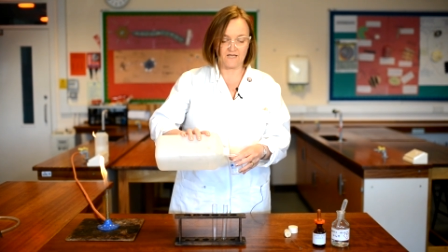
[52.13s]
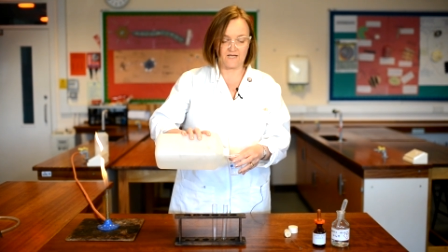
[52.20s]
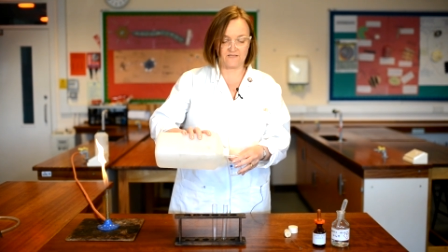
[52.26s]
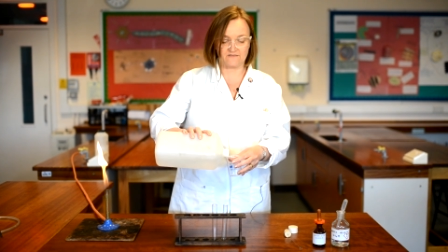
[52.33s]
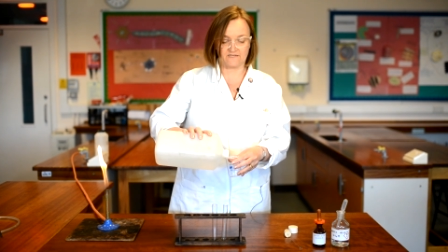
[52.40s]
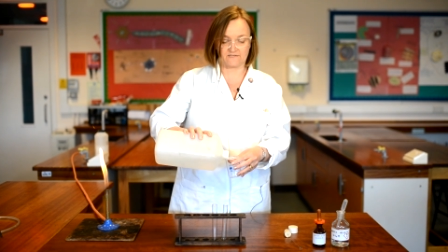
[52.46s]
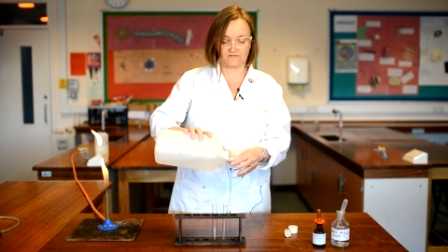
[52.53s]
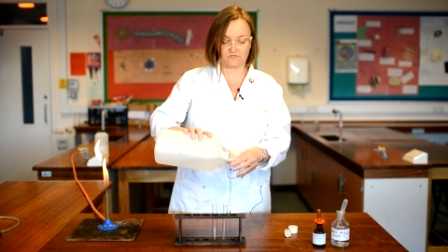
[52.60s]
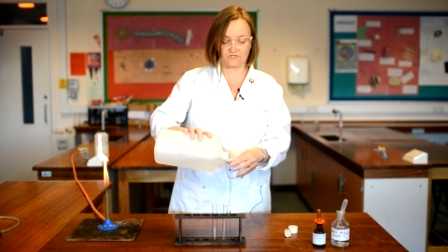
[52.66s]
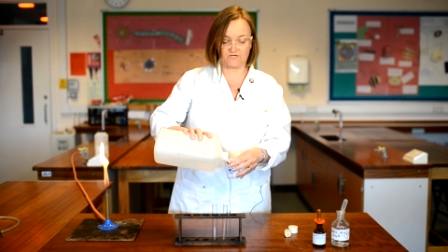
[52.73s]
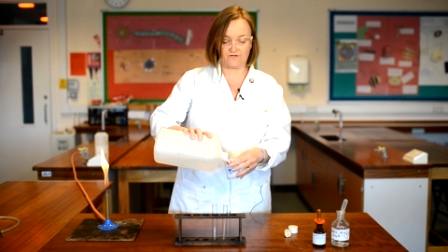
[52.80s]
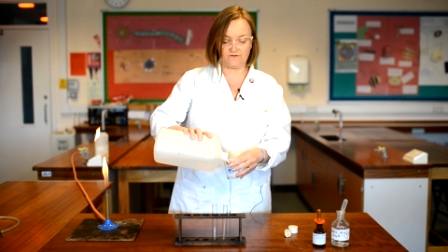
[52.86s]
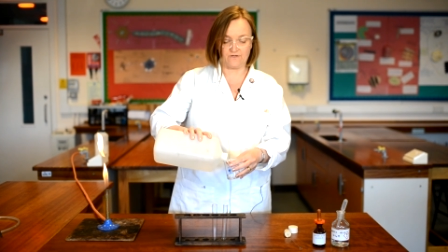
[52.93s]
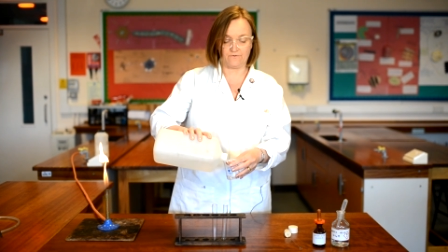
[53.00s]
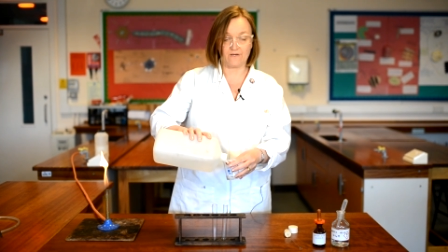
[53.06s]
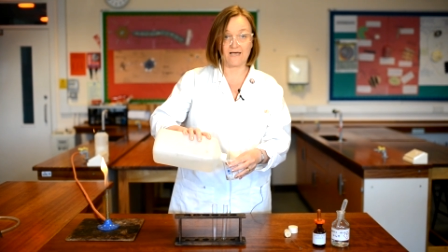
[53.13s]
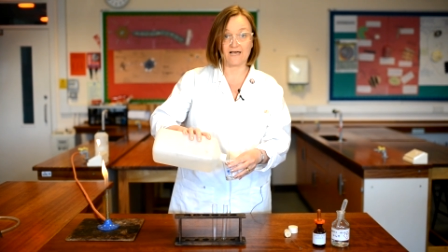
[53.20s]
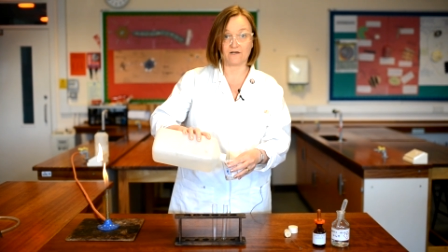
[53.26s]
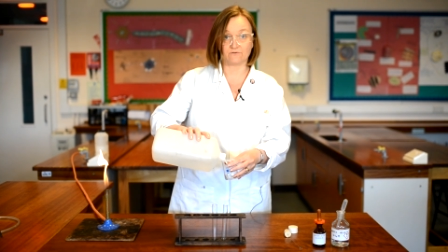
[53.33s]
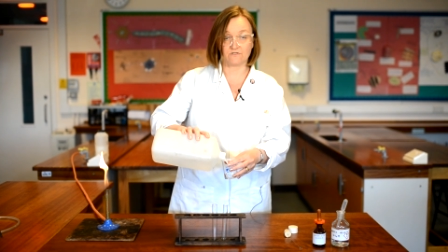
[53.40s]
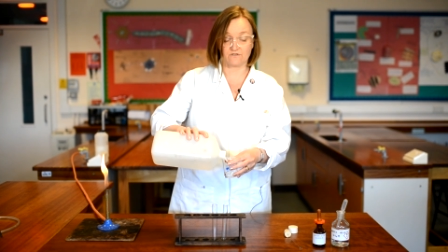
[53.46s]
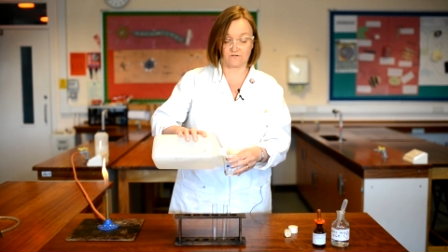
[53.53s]
and then I'll show you
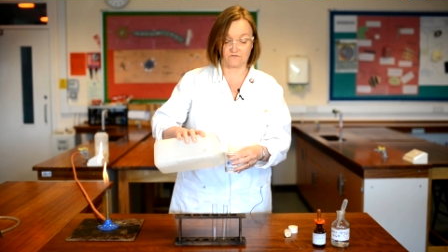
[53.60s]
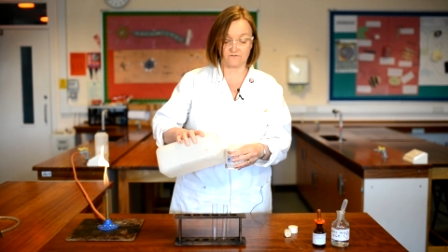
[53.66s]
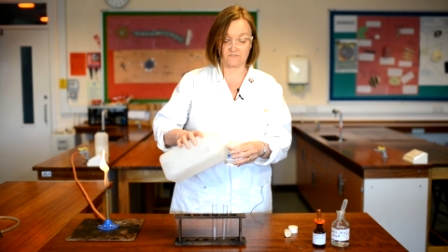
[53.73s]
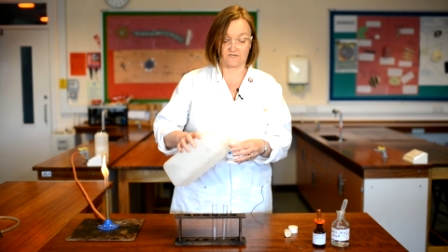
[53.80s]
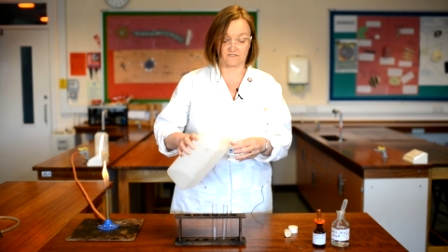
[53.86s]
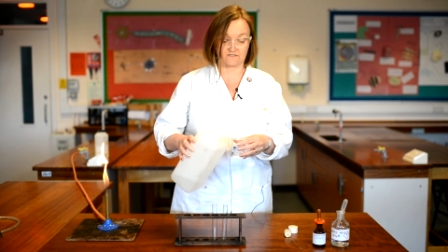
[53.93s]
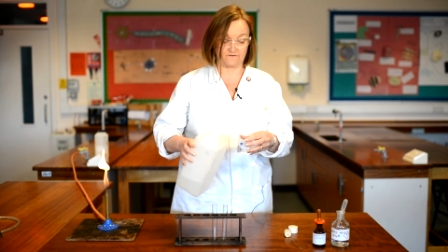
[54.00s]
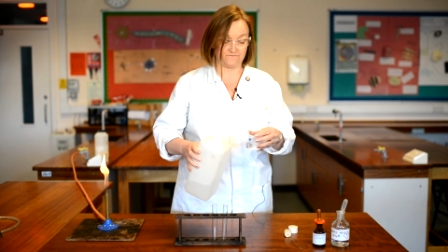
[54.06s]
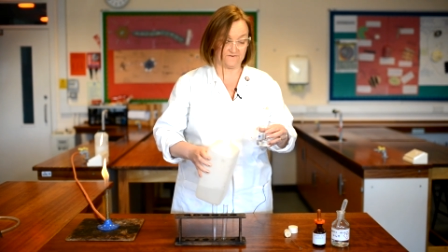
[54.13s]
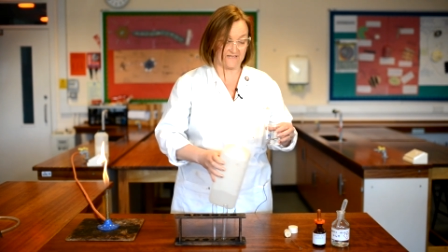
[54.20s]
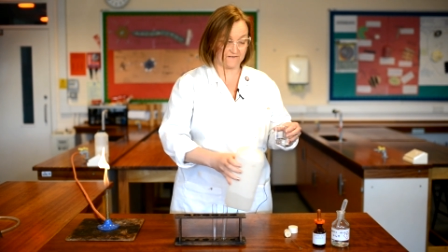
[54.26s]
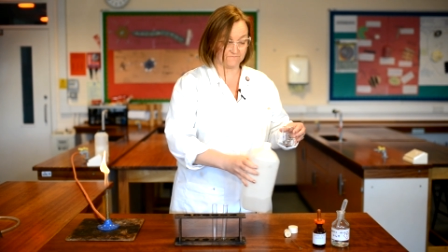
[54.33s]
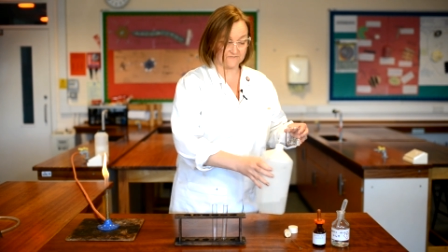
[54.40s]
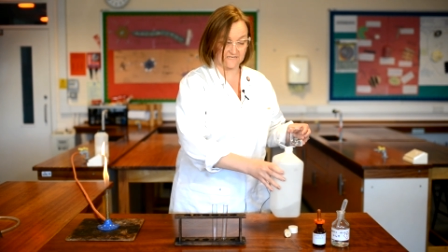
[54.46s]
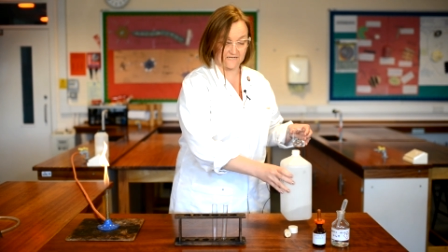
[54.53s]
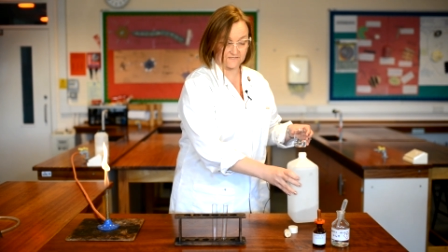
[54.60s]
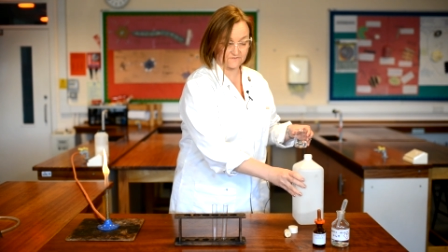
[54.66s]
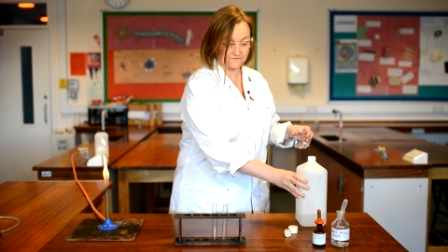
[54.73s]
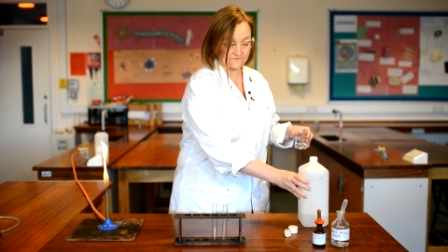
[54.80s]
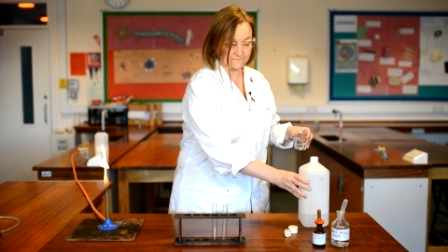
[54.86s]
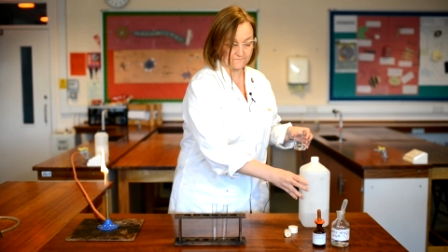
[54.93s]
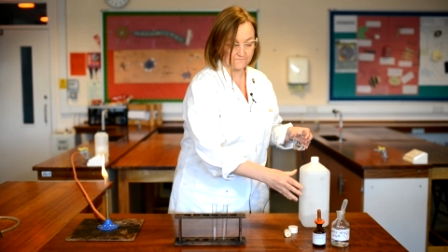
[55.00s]
how to conduct a flame
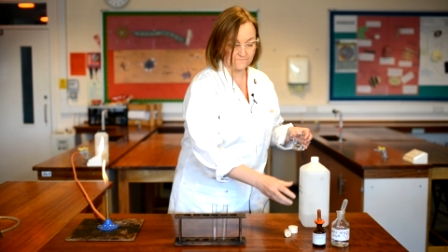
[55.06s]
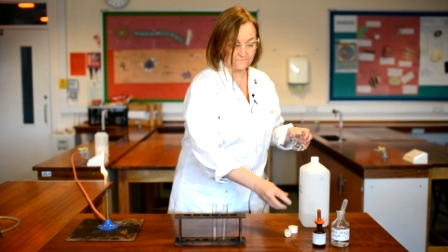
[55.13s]
test.